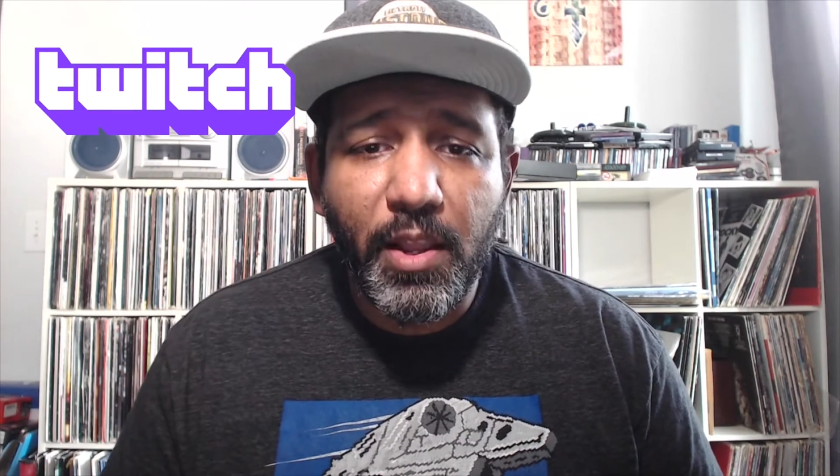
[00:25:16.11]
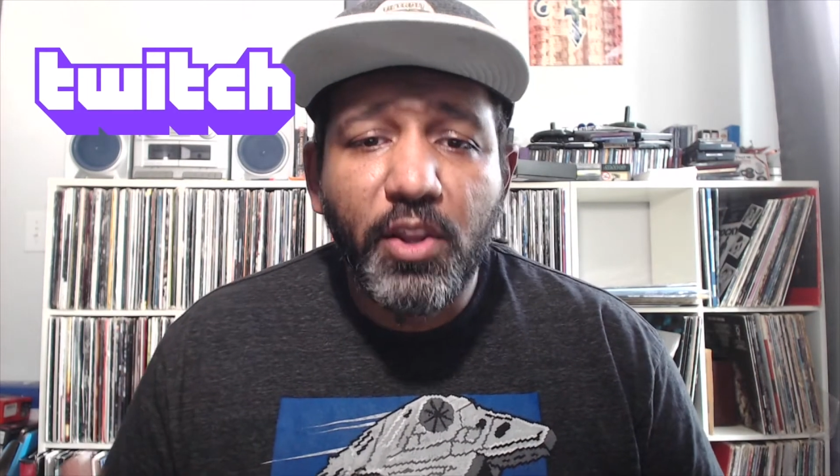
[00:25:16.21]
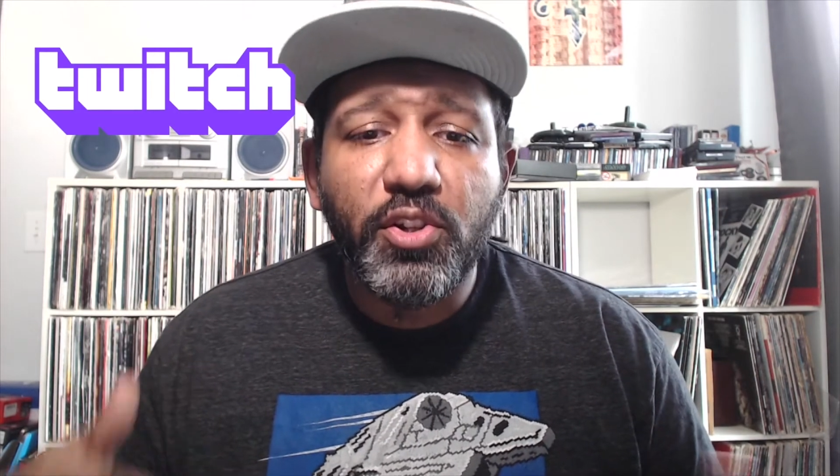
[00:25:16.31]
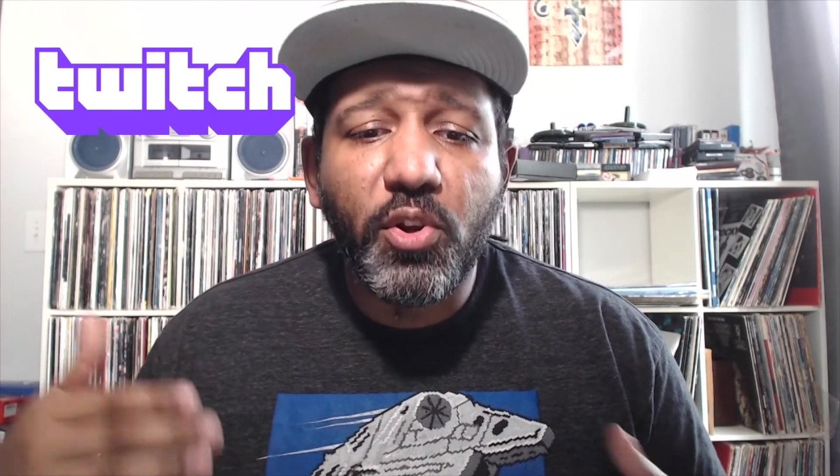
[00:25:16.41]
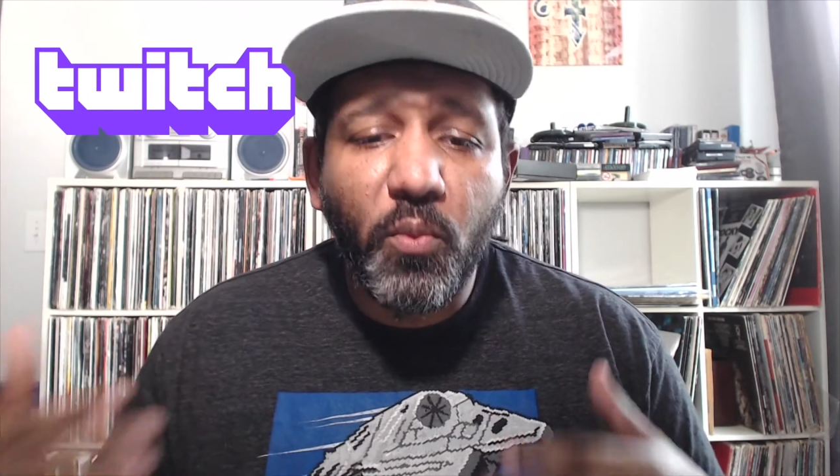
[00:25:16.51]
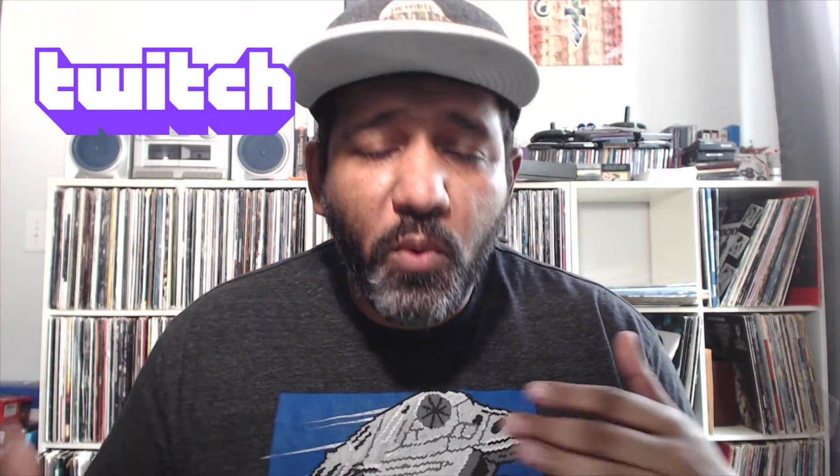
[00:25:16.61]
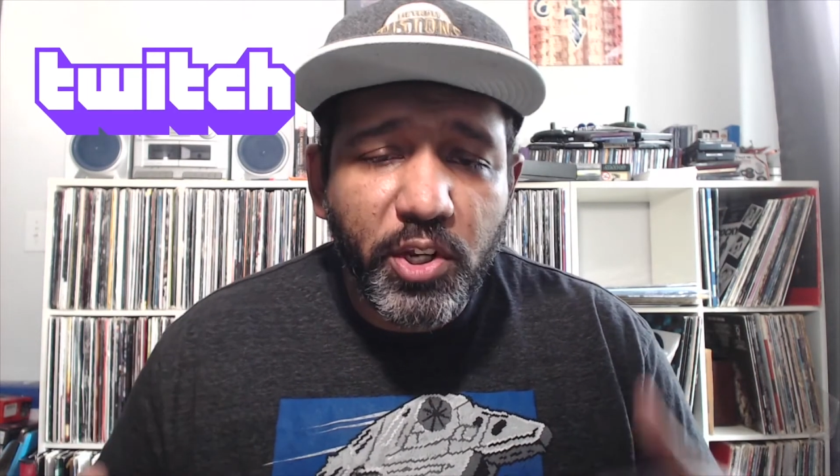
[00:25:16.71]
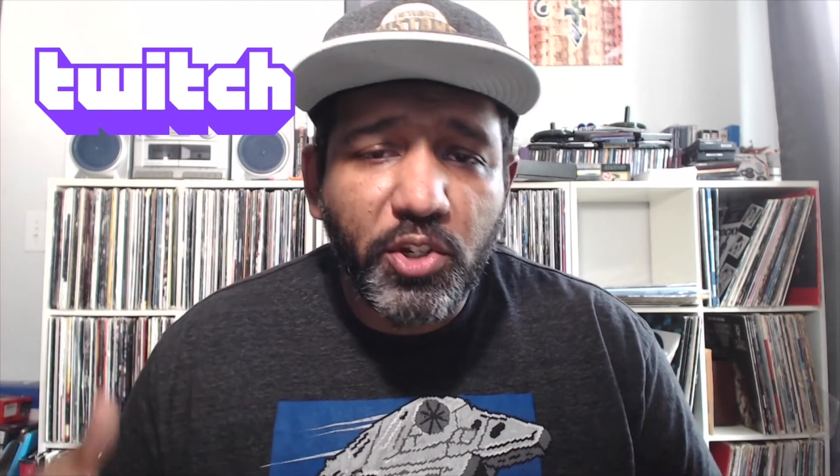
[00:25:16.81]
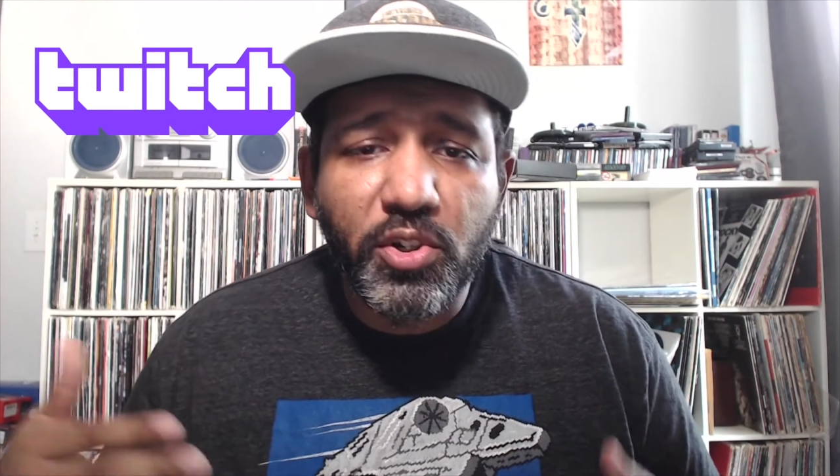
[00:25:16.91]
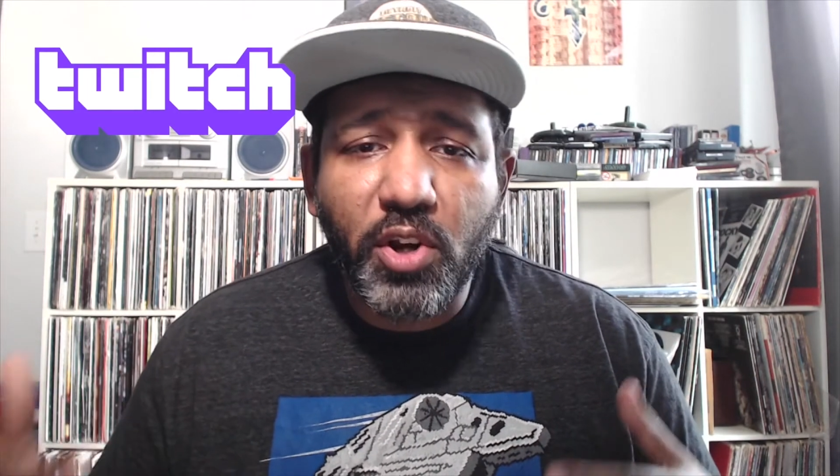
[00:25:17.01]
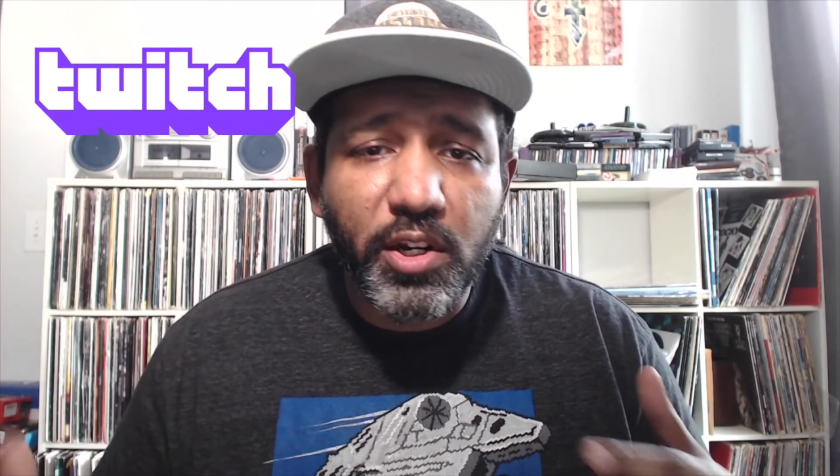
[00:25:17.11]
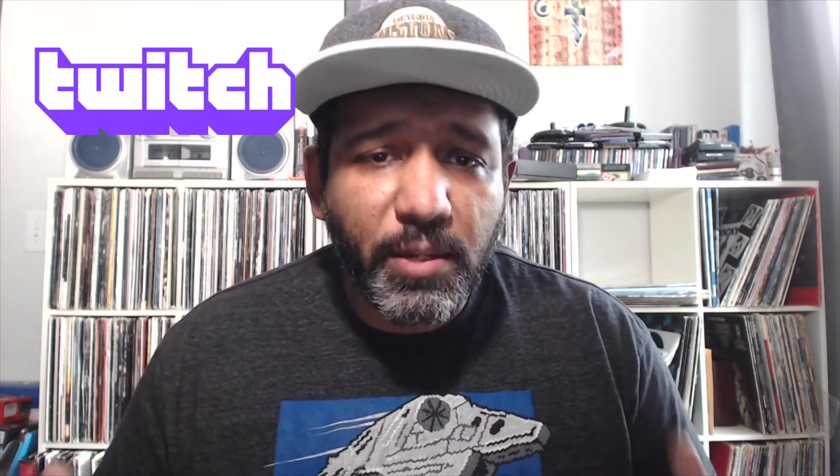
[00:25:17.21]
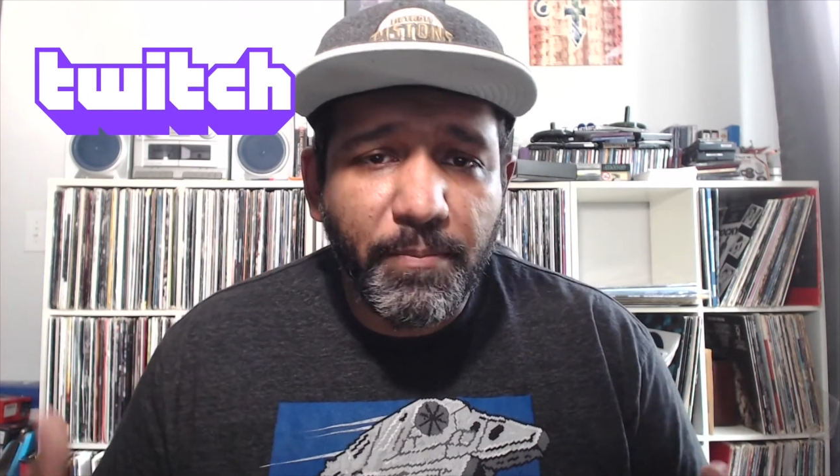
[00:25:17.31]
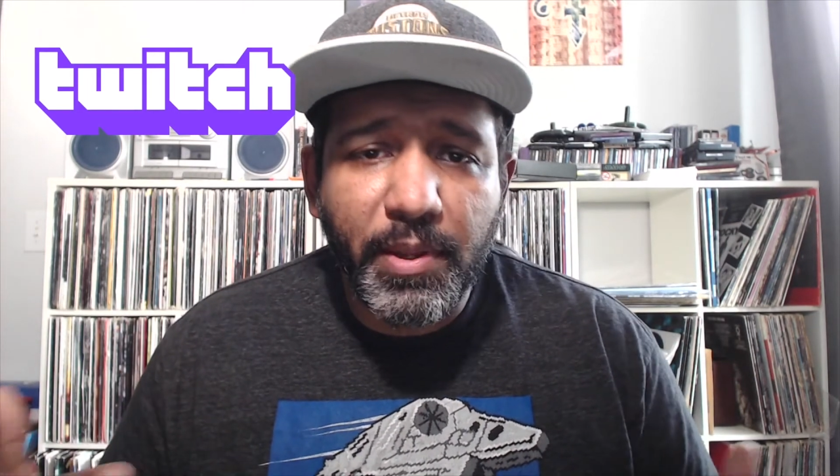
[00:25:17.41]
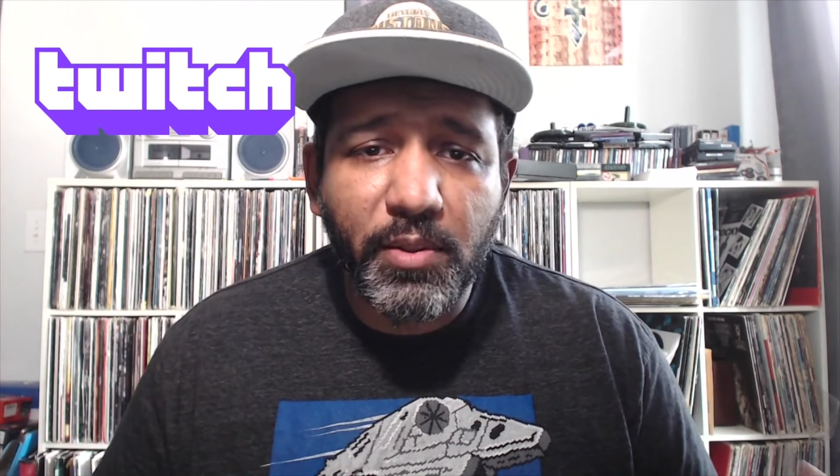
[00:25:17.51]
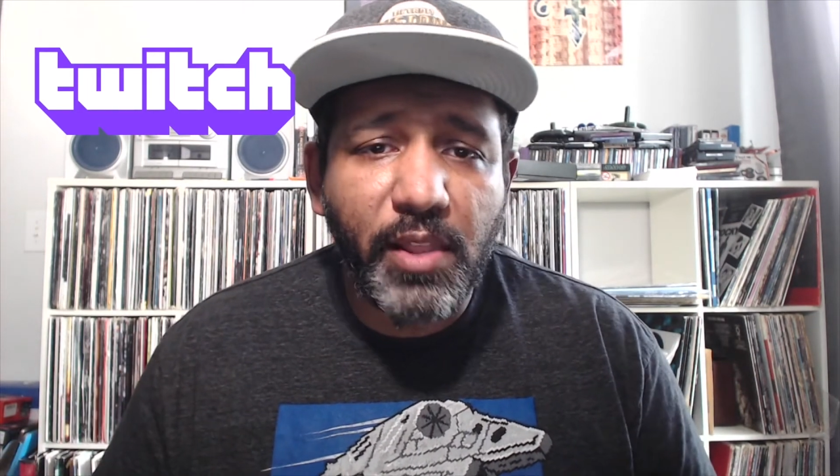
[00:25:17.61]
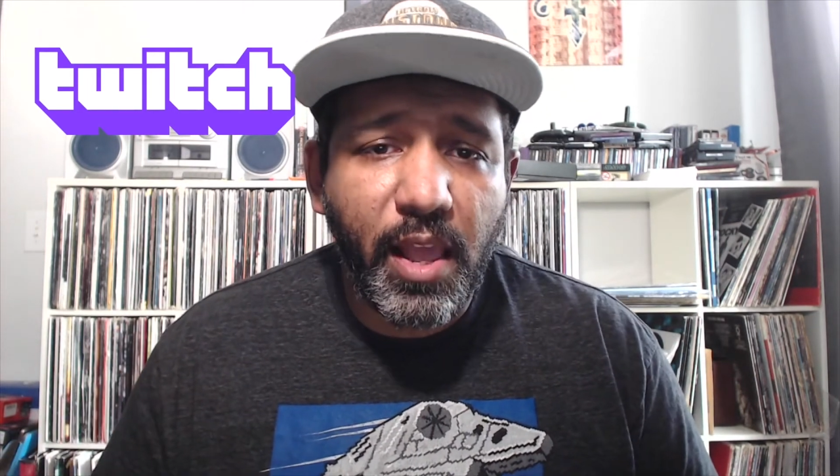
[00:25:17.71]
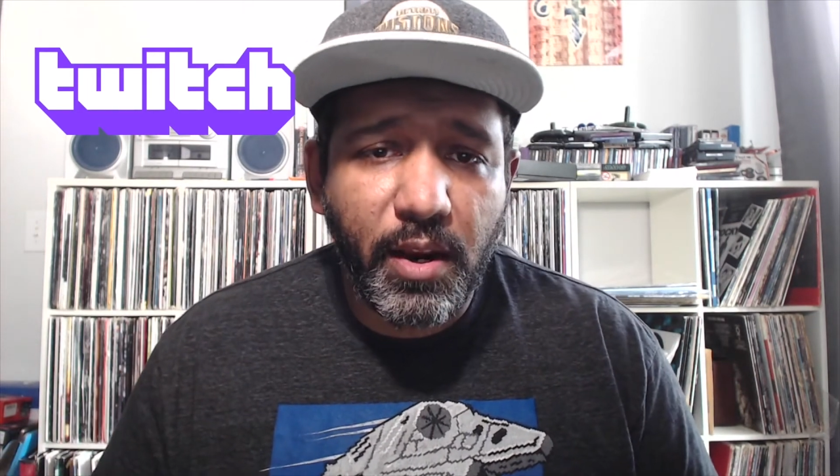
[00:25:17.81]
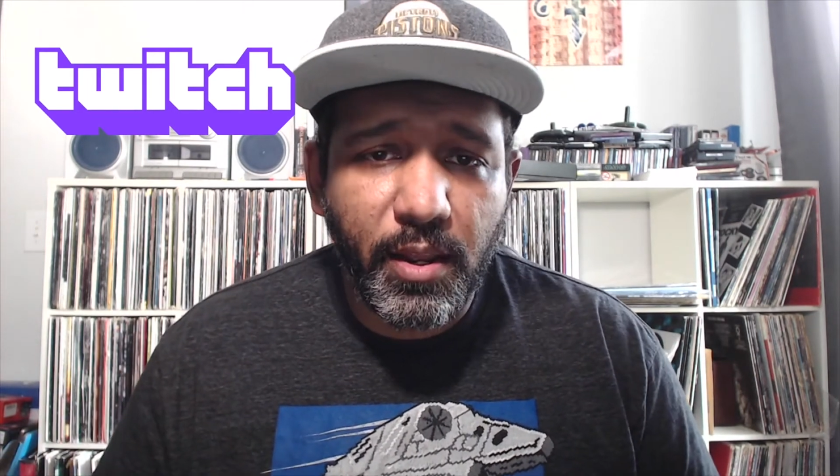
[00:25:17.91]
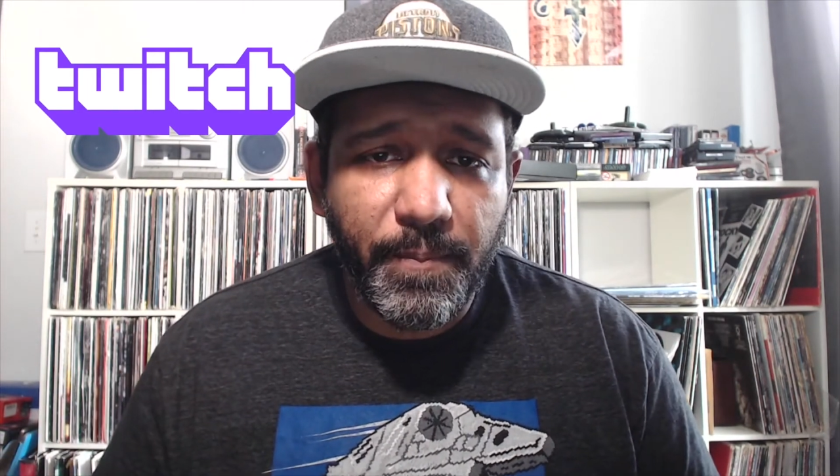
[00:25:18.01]
So once you start to build that
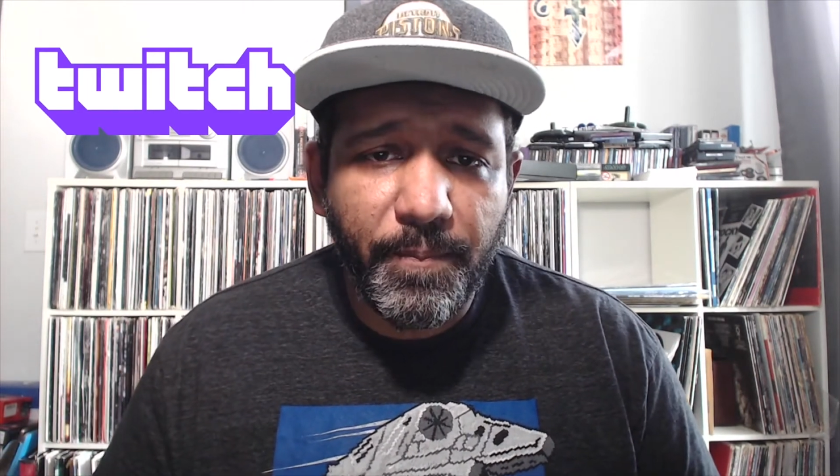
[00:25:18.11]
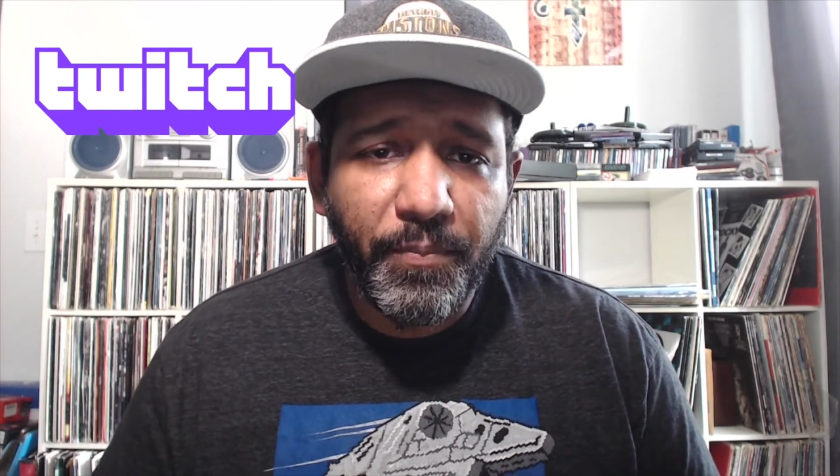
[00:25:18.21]
up,